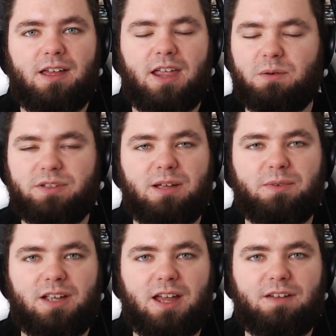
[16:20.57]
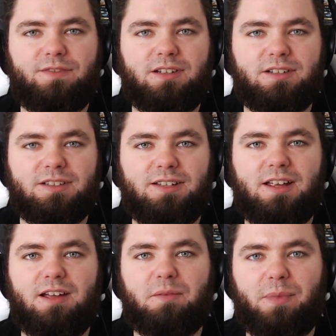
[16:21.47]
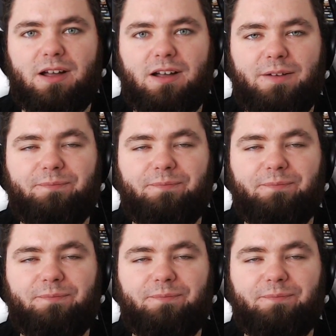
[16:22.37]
he was able to effortlessly take apart